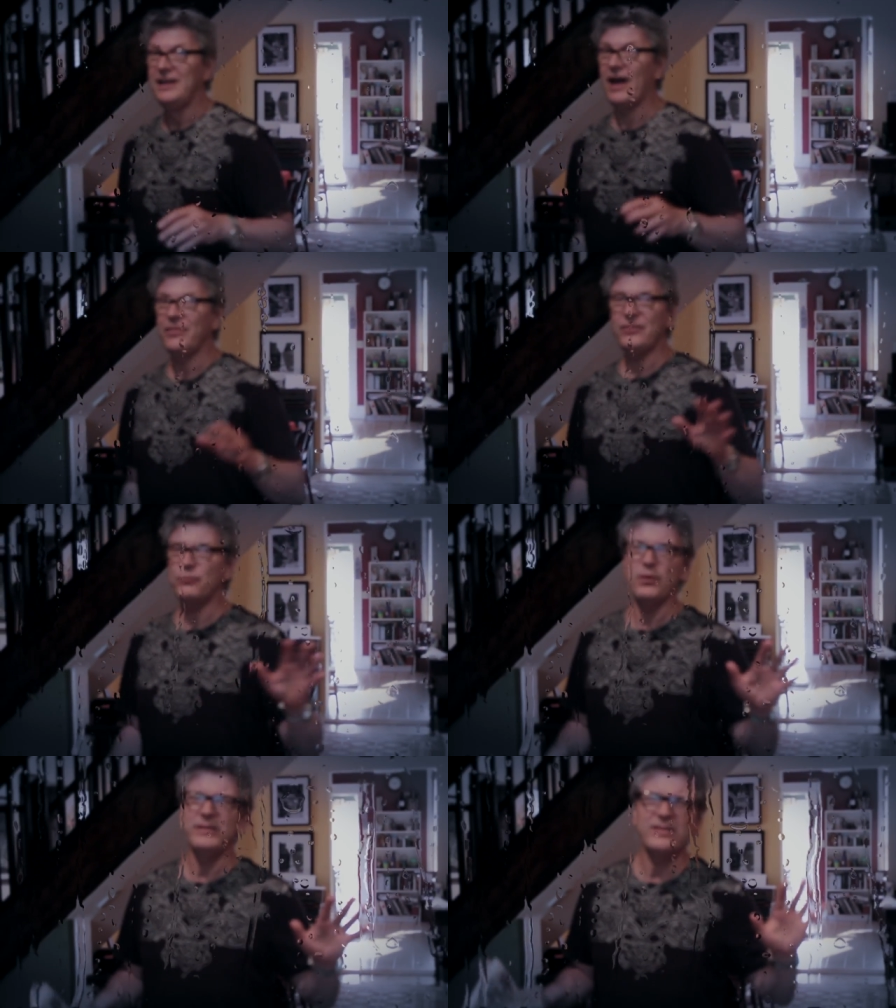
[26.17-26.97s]
Now,
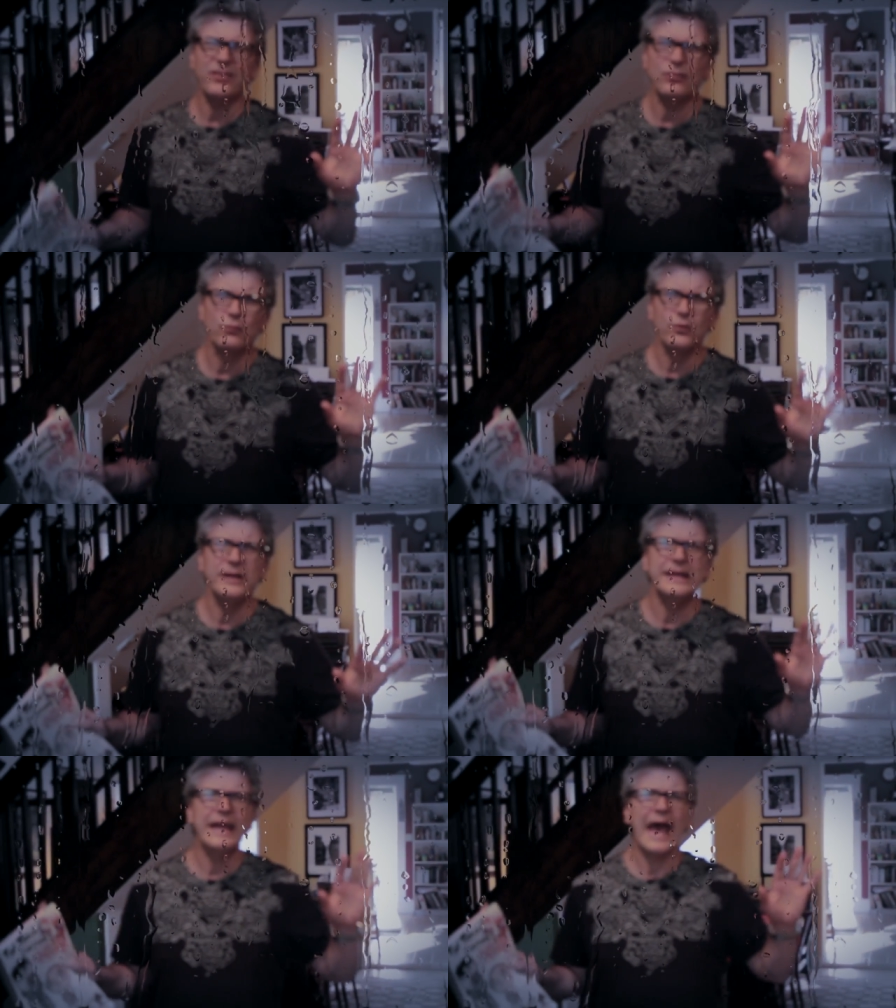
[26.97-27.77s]
this movie doesn't
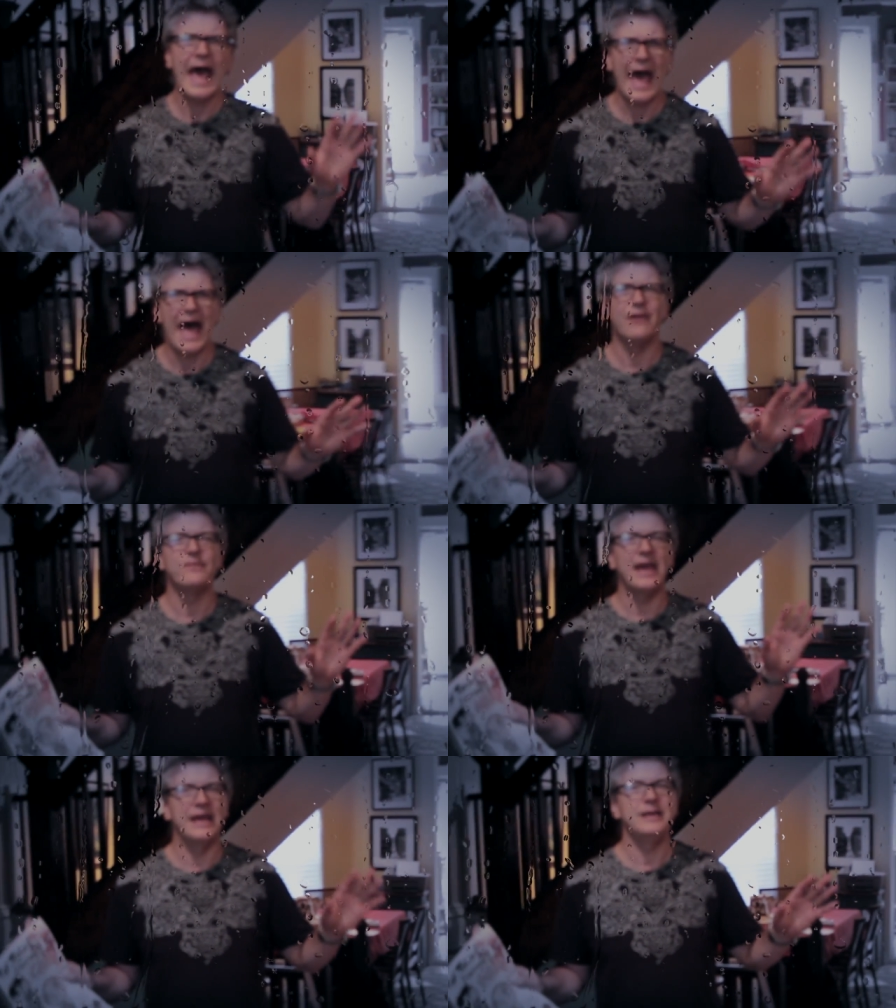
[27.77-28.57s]
really
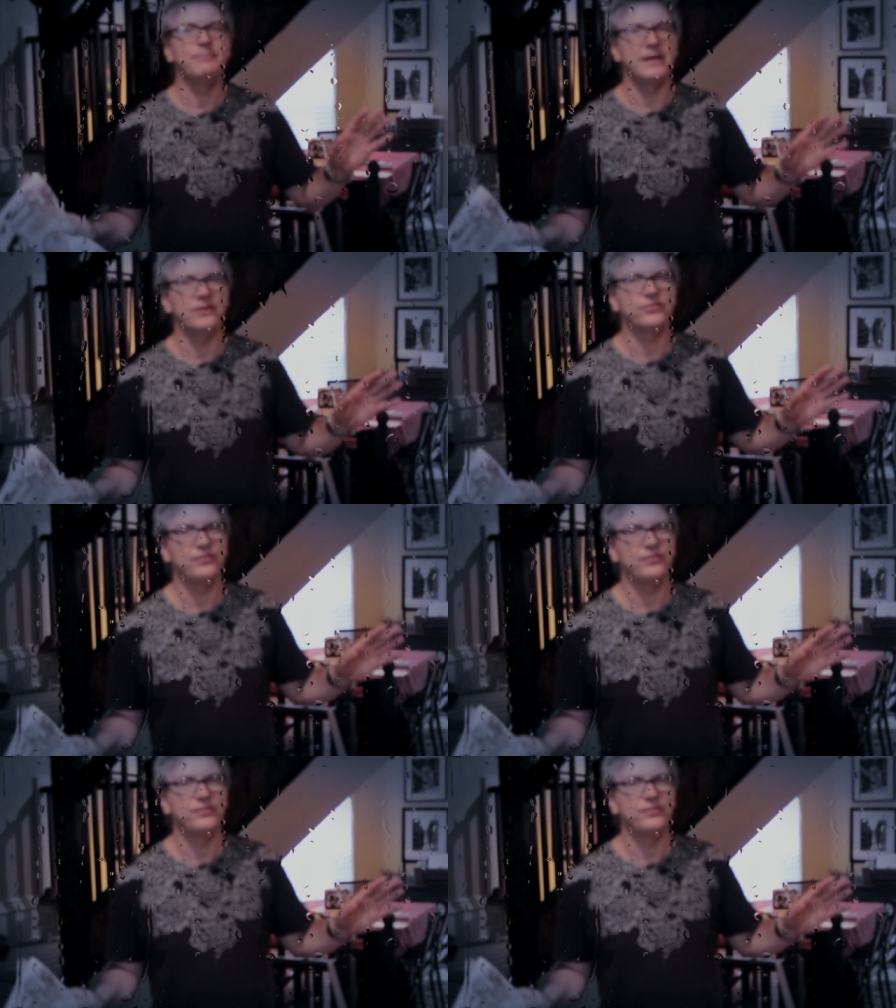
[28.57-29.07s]
have any big